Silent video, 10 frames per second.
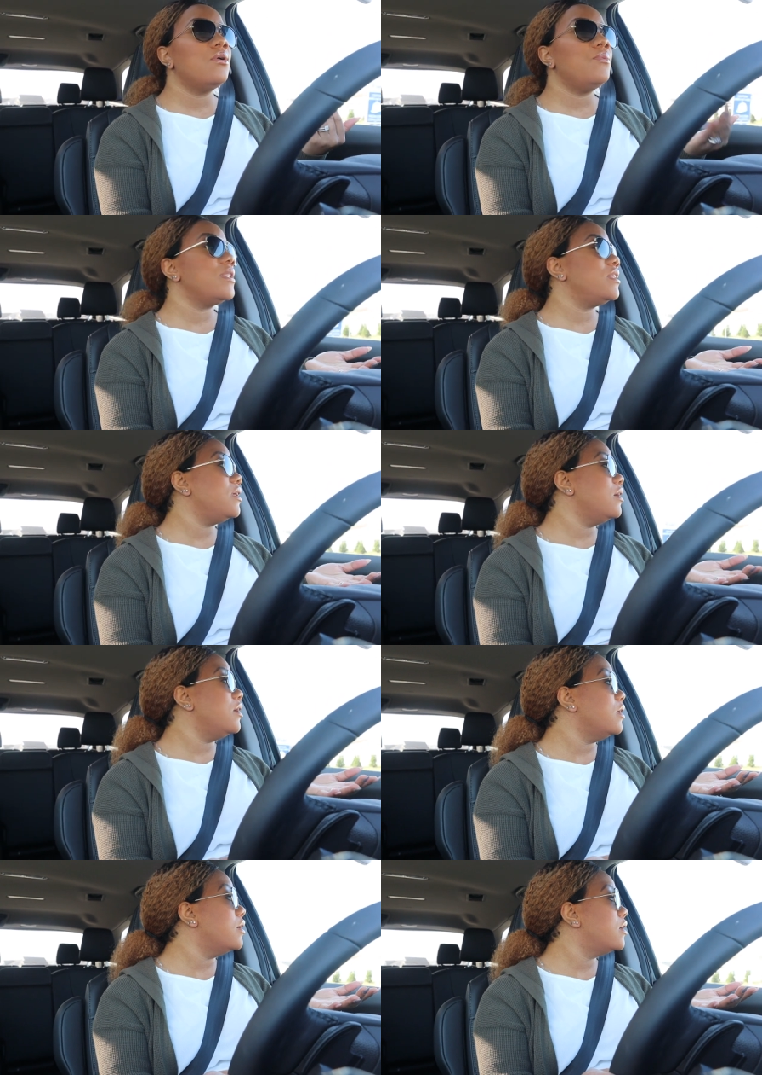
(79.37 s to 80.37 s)
with
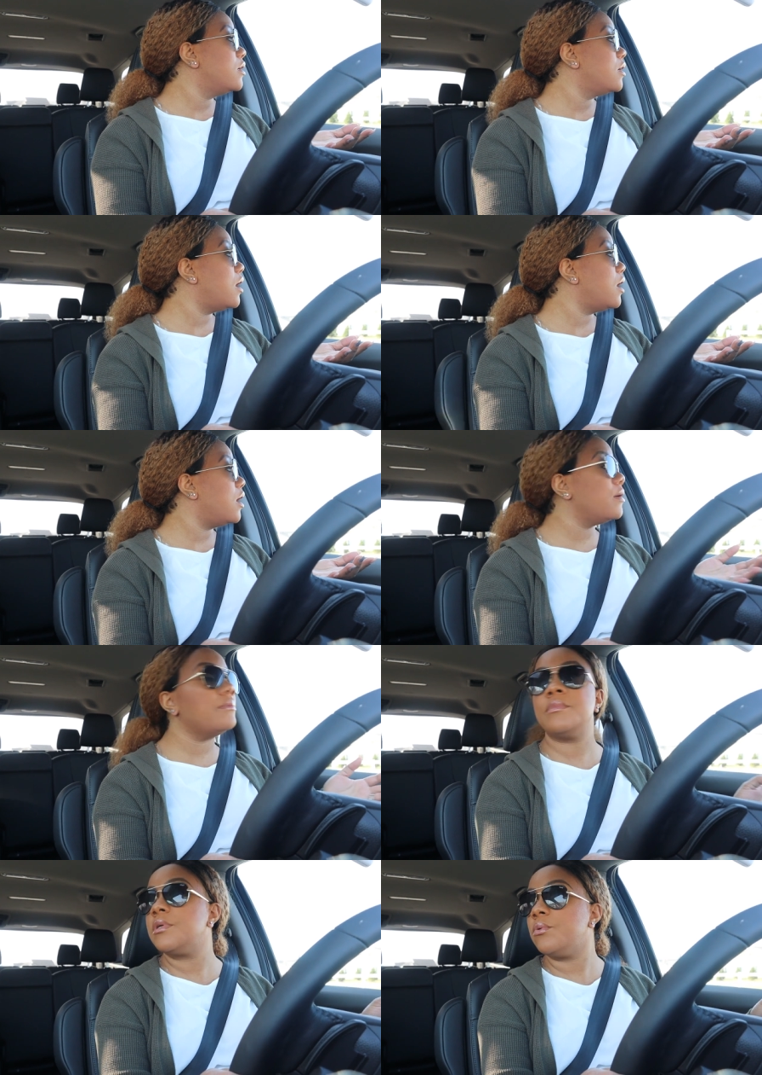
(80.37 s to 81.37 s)
the
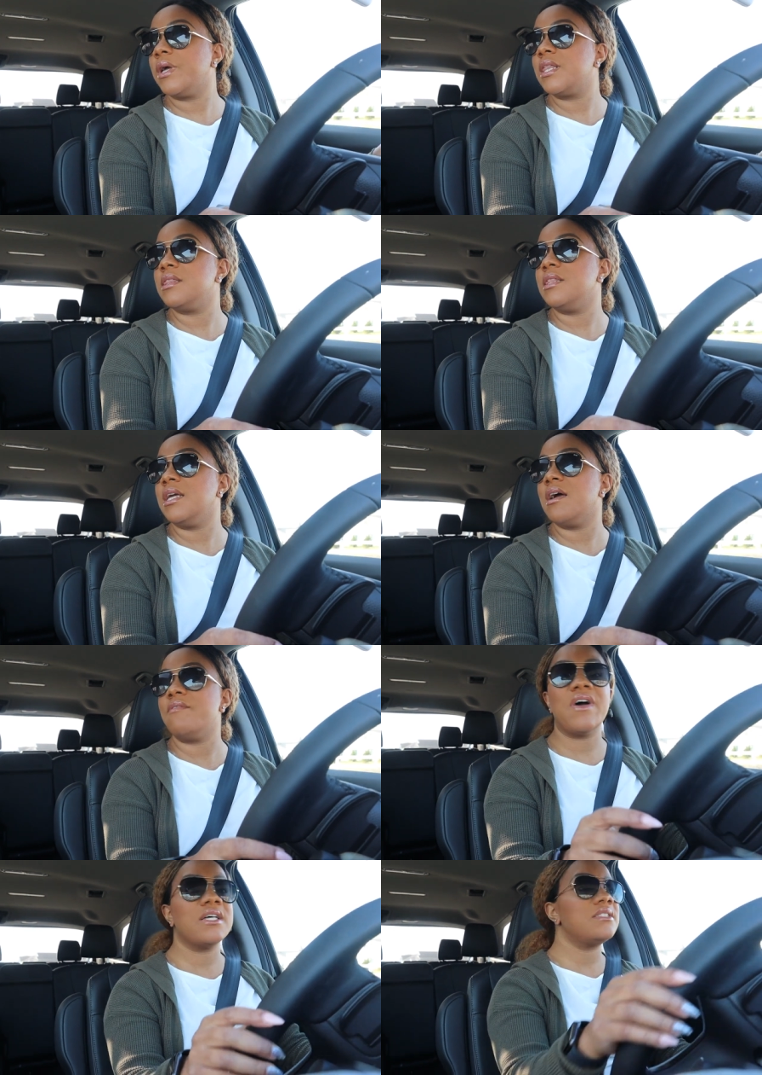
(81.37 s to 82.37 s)
um, with the
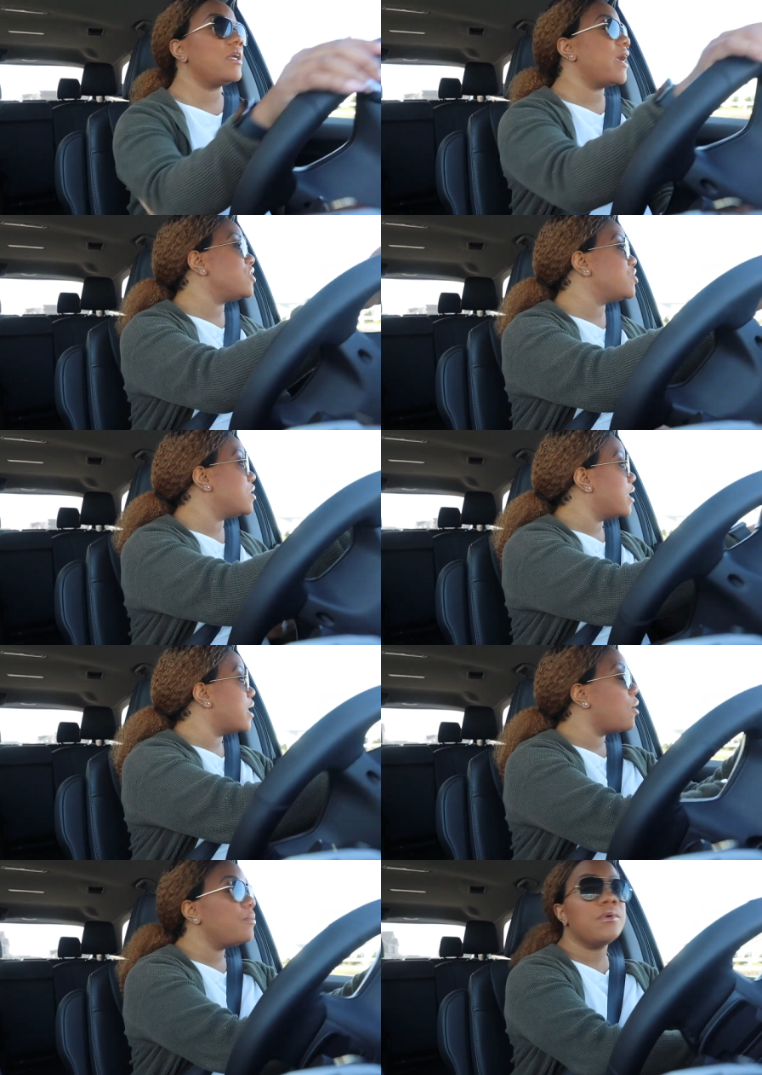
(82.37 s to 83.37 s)
investigation
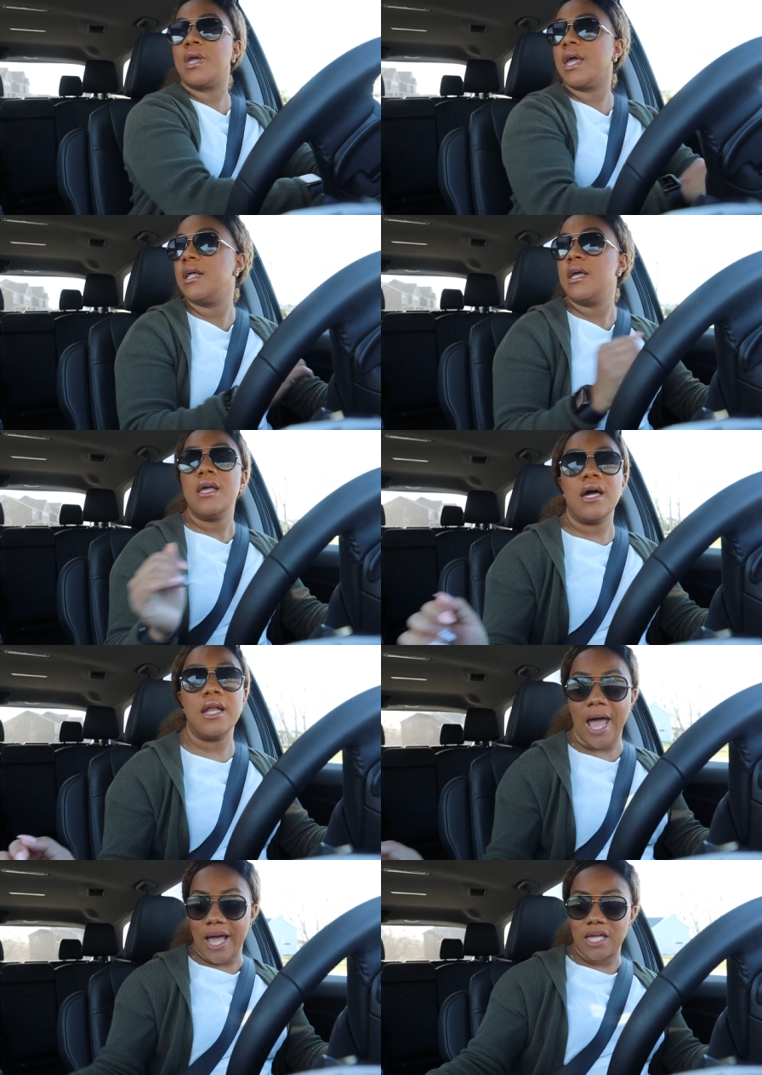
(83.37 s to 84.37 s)
and help you get
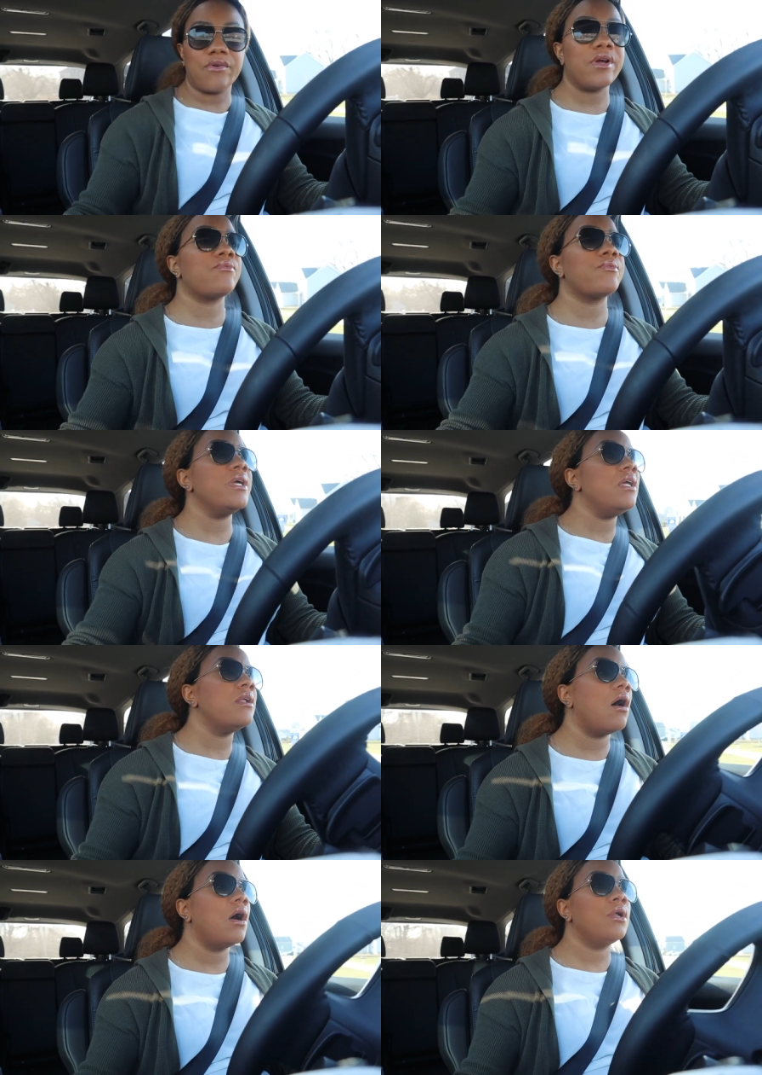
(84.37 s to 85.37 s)
an accurate
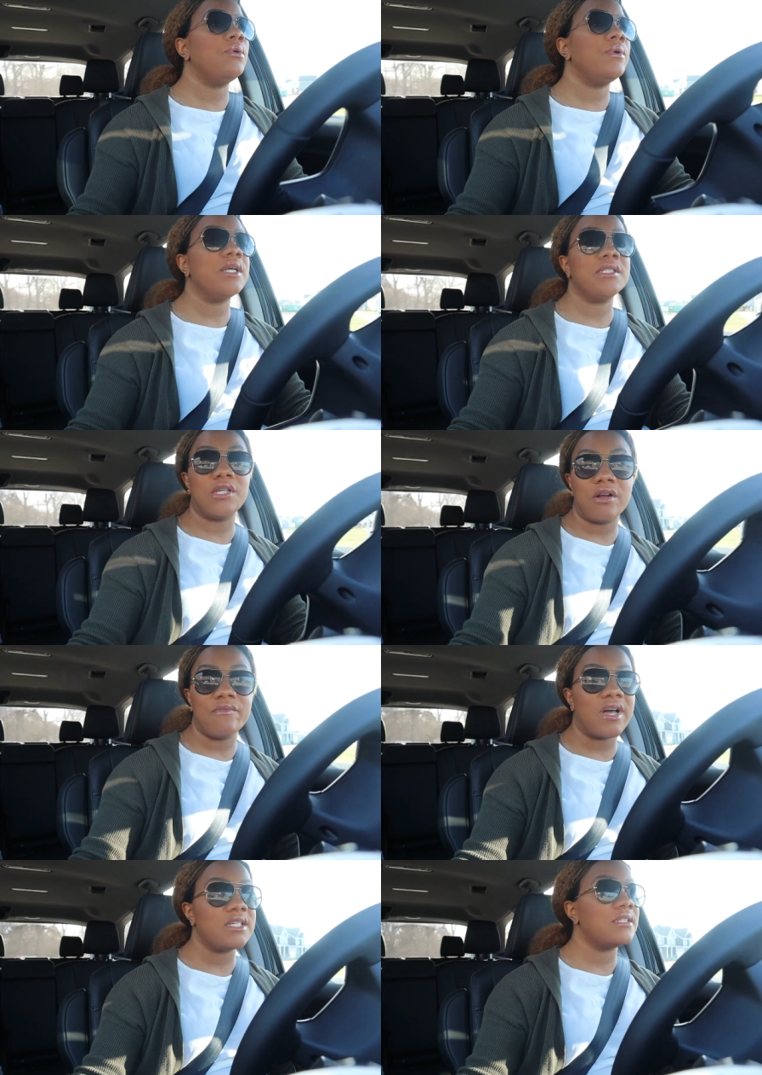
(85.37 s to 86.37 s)
read on who it is you're
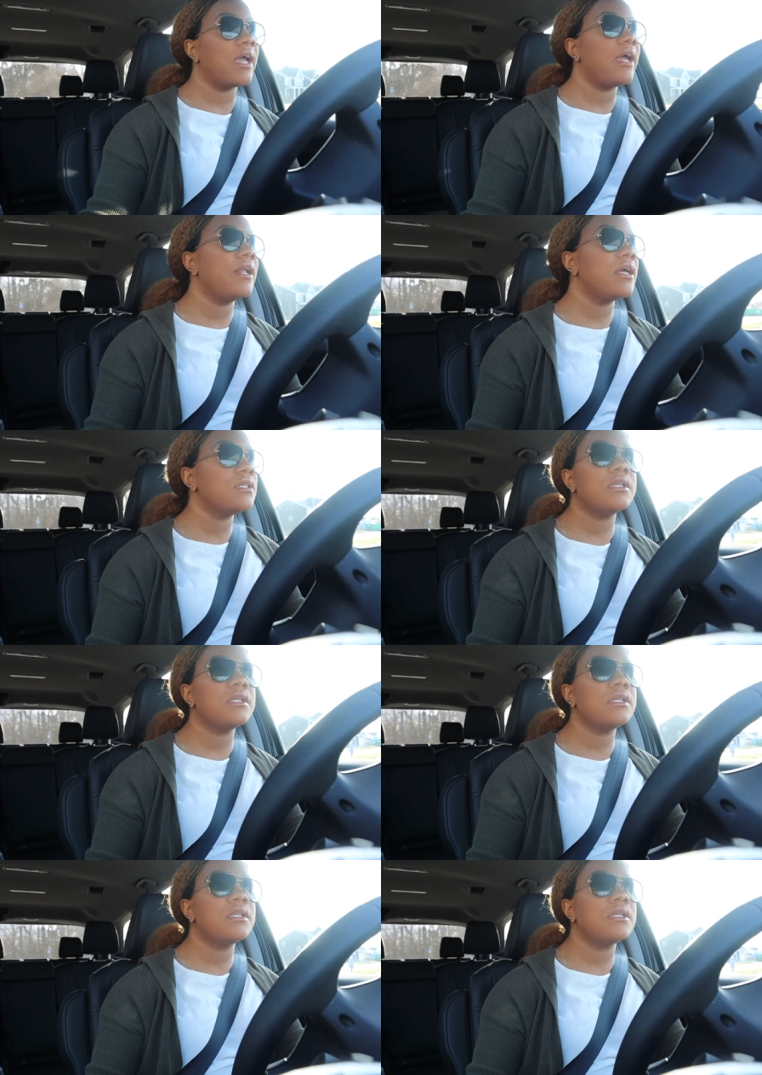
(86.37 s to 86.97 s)
investigating.